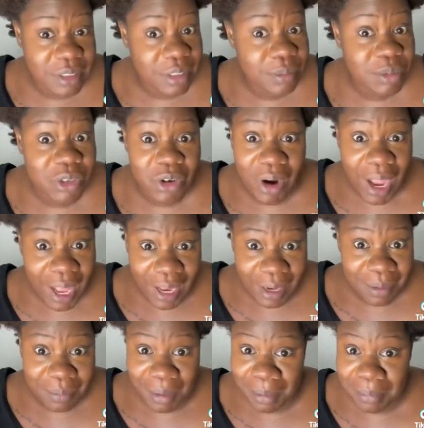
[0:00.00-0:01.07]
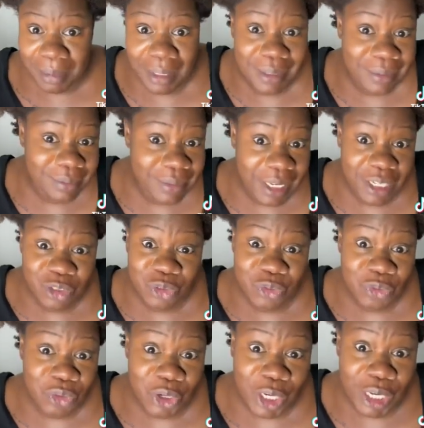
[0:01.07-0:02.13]
subscribe. I mean, it's
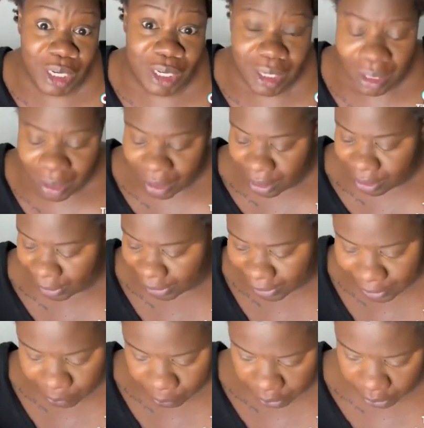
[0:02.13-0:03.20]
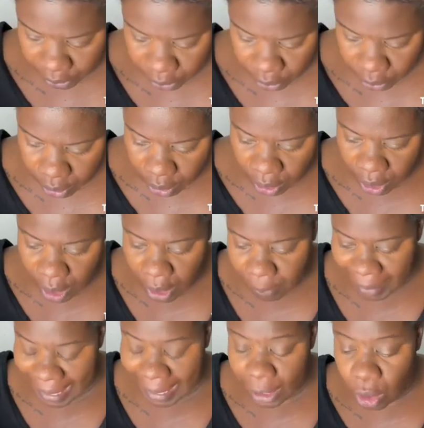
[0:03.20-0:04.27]
free. Anyway, um,
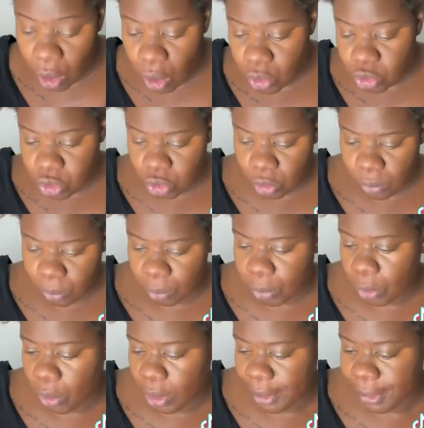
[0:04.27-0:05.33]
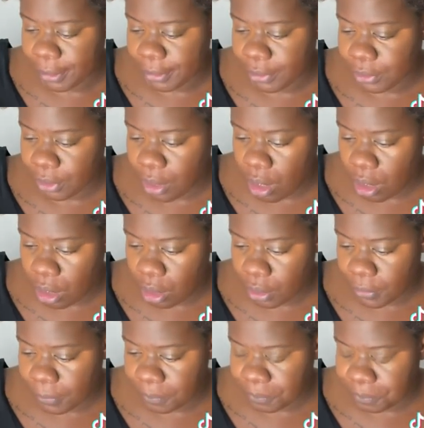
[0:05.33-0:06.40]
I also bought
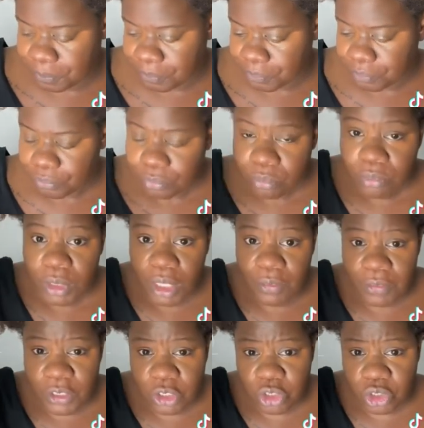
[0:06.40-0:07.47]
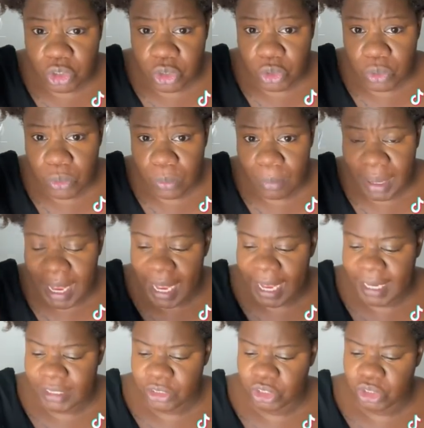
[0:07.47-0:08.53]
um, this True
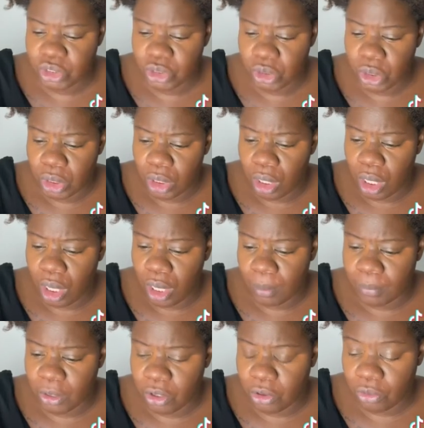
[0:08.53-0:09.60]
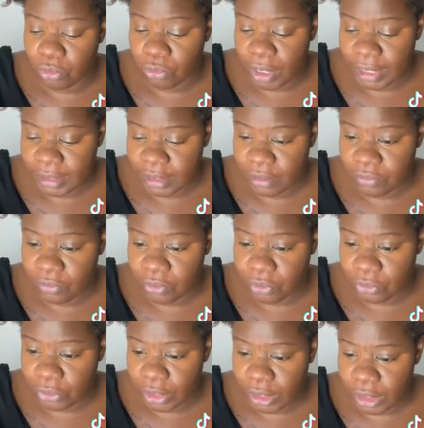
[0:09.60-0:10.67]
Match um, corrective
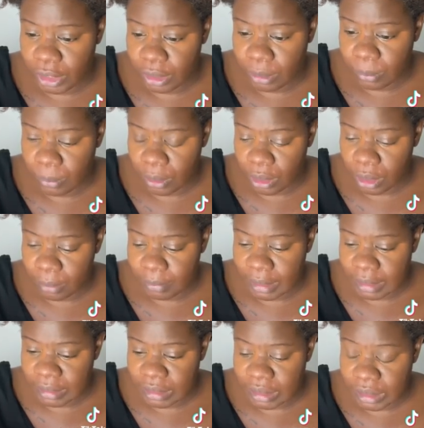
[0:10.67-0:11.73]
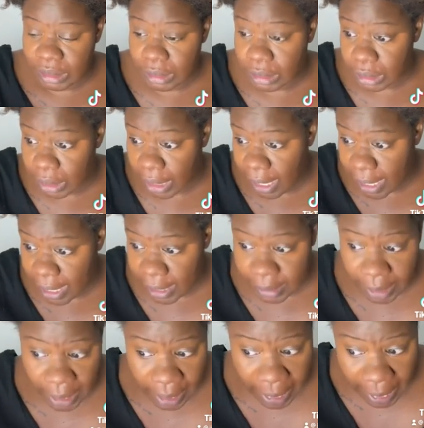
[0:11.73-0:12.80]
cream um, concealer and
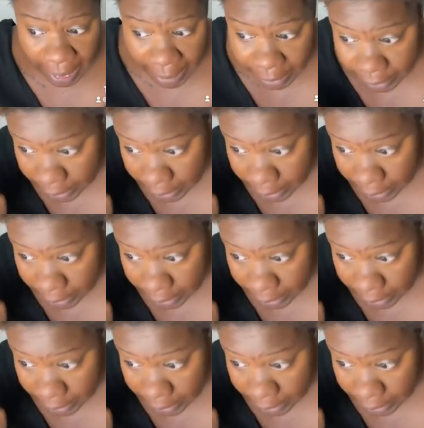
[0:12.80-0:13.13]
I